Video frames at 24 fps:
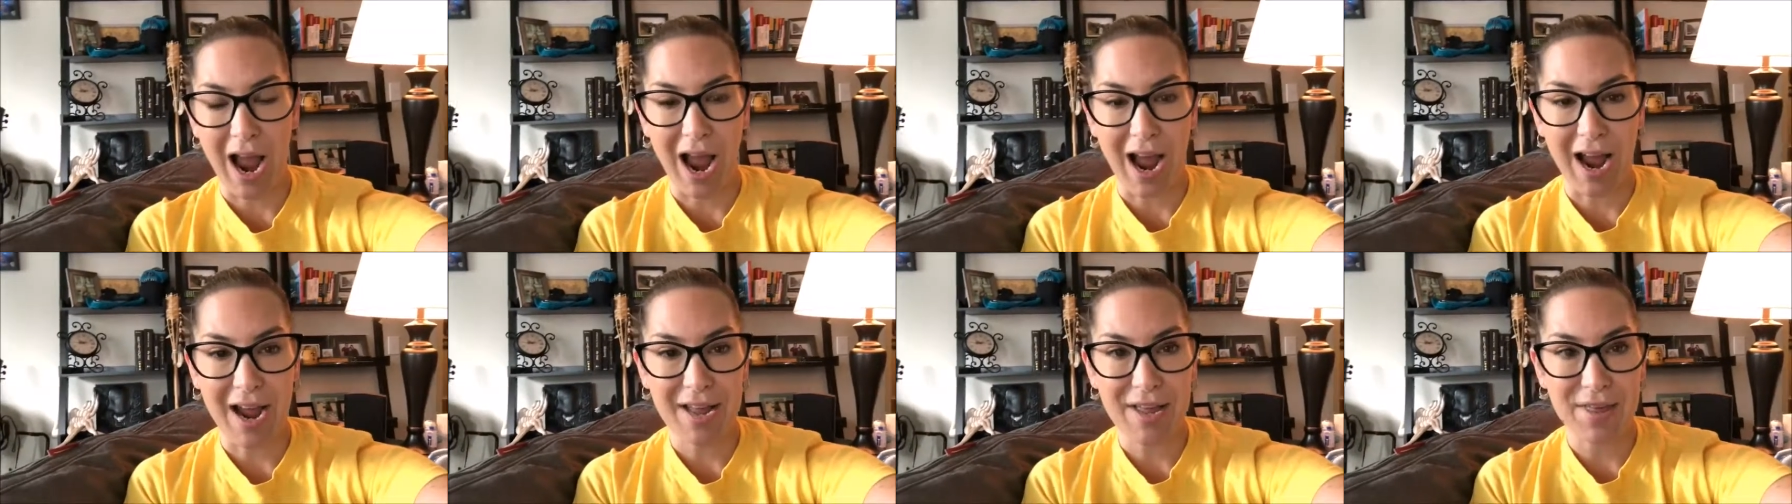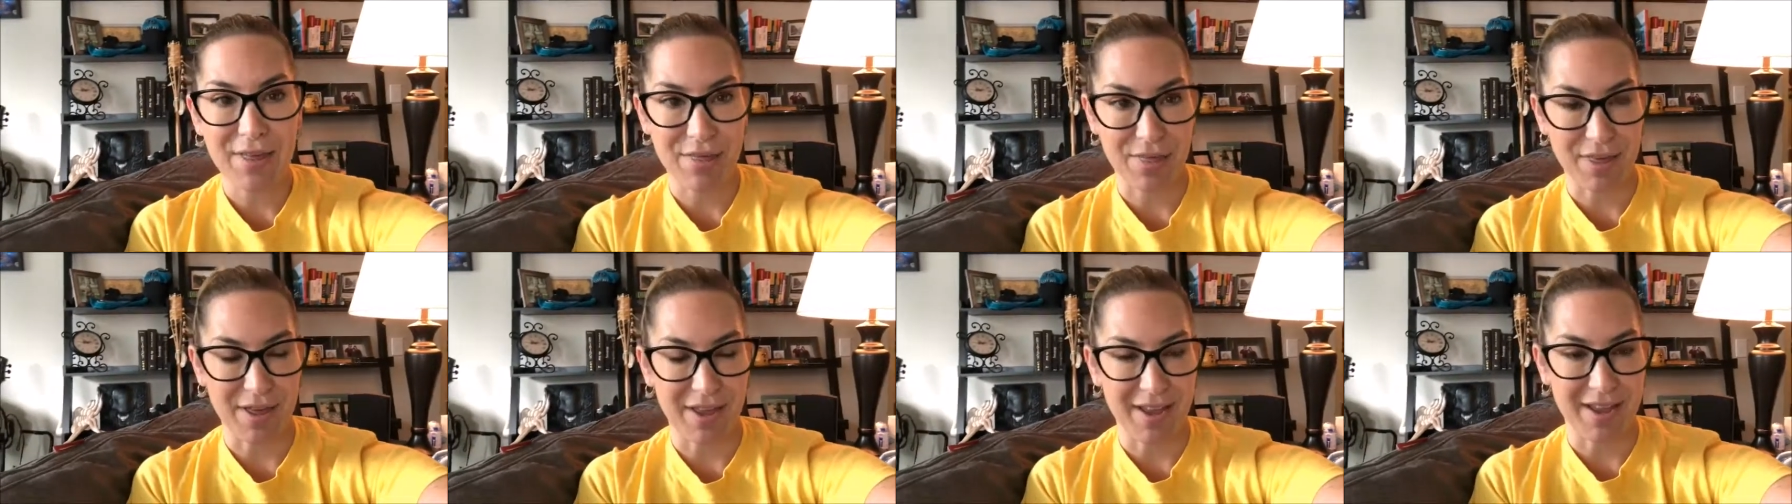
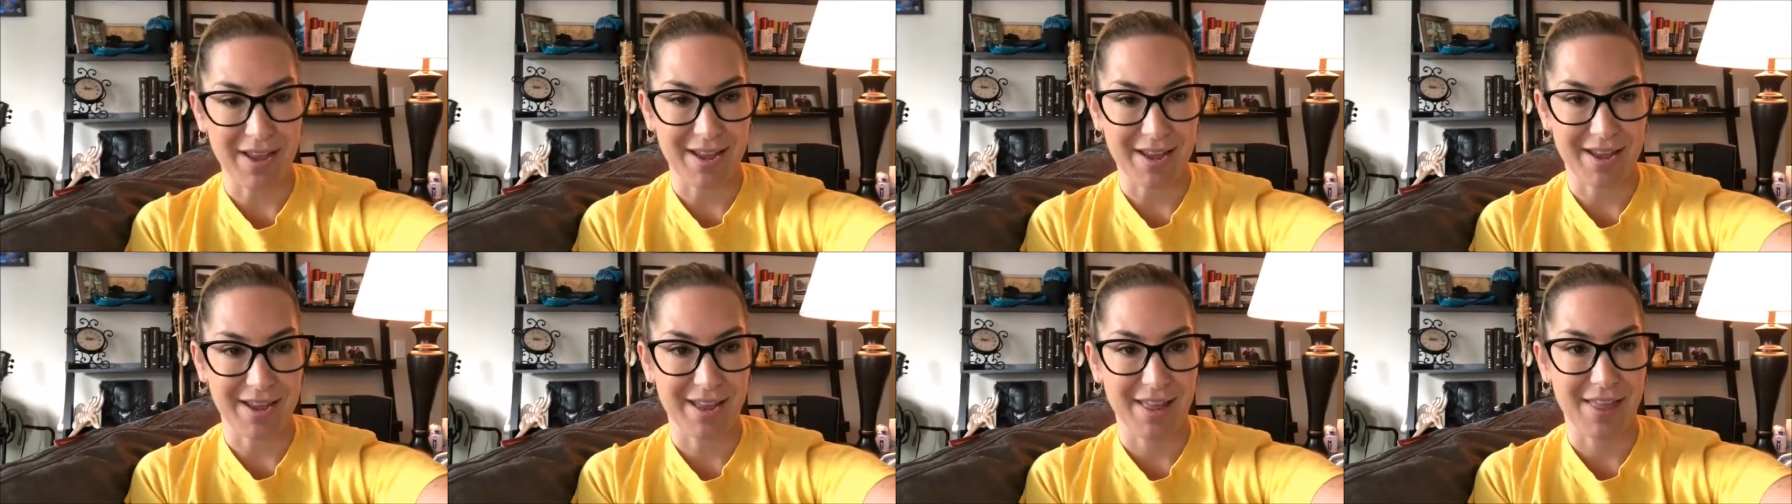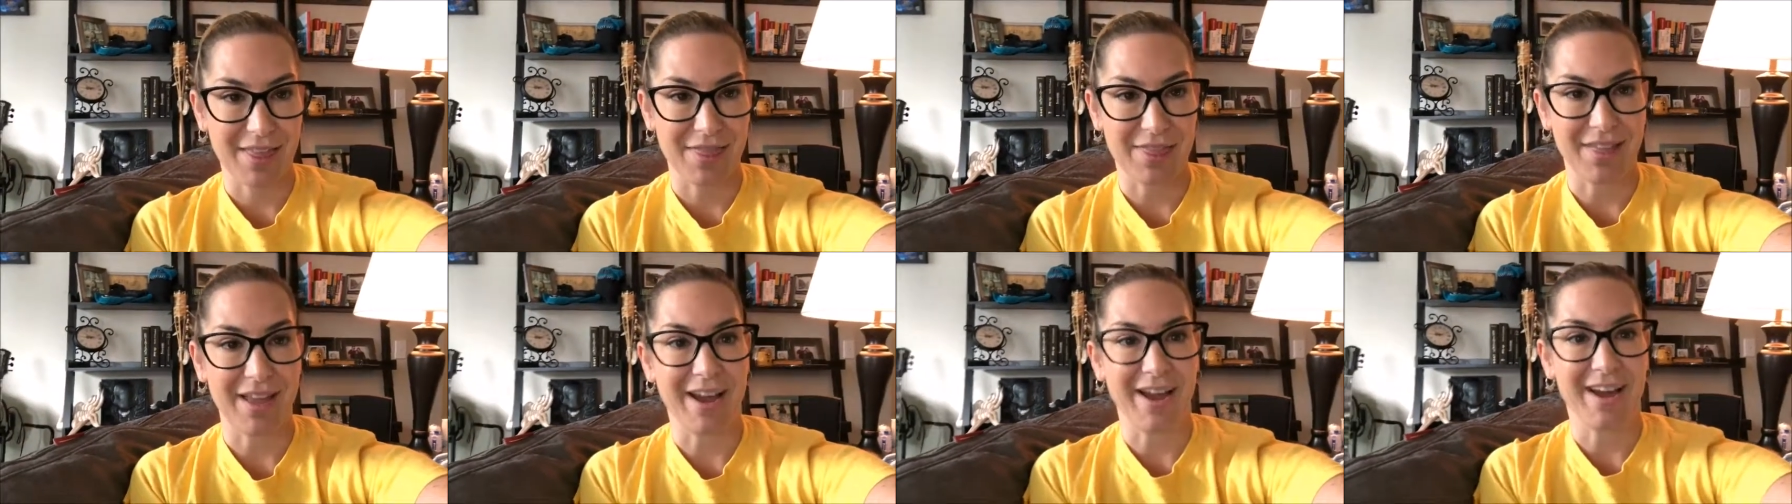I think
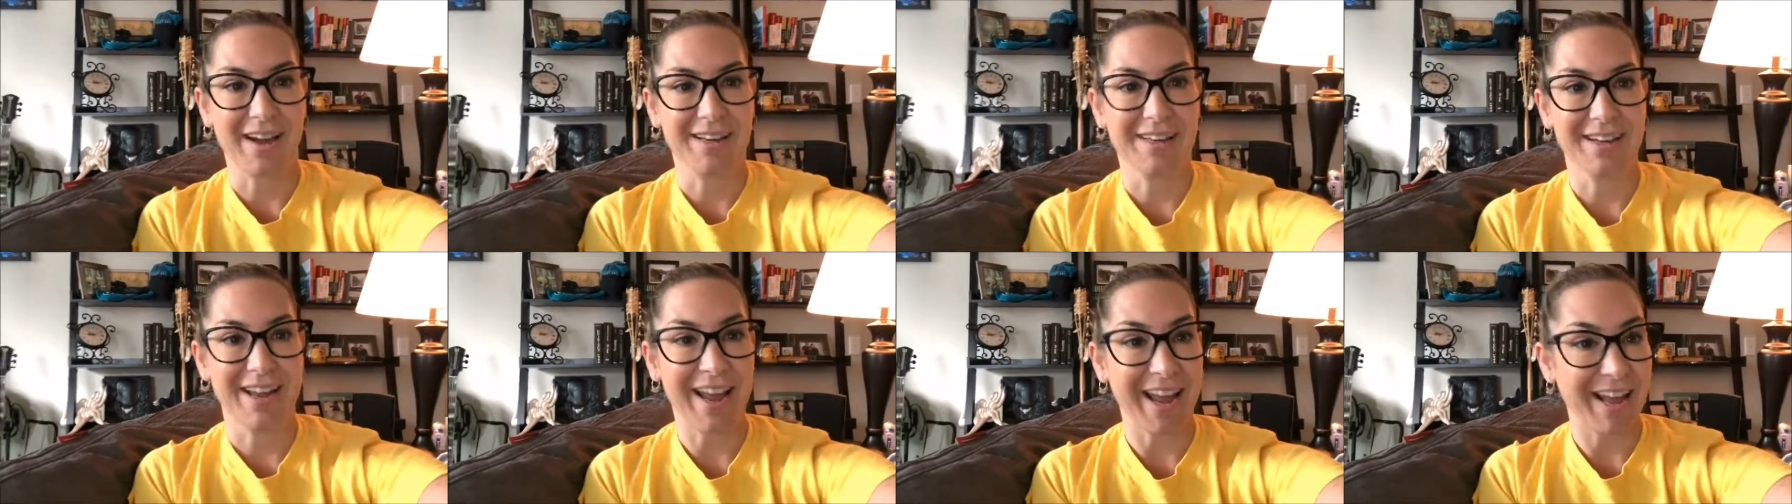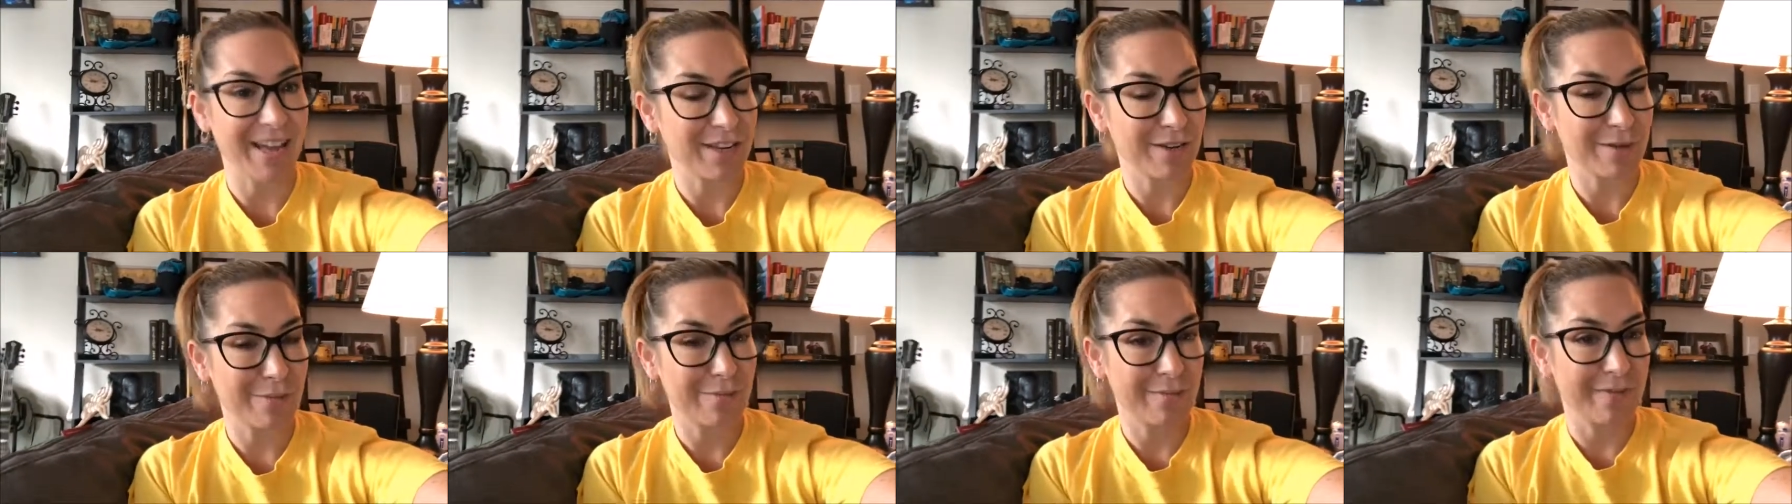that
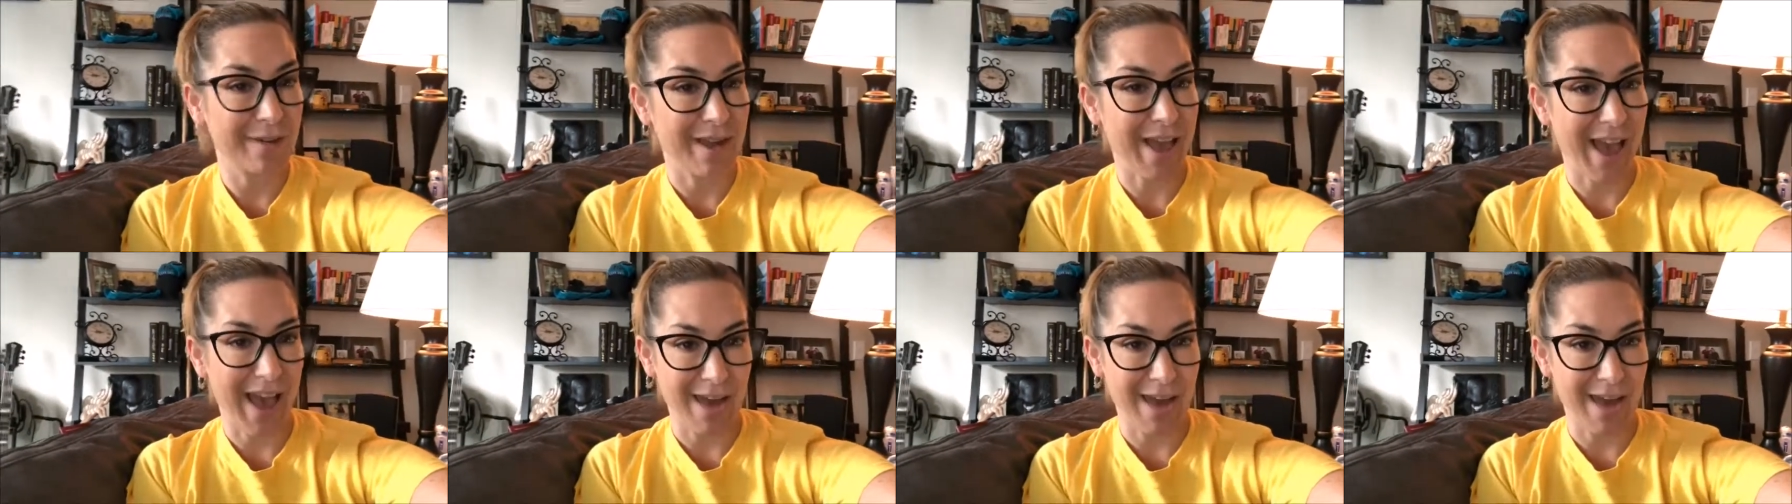Adam,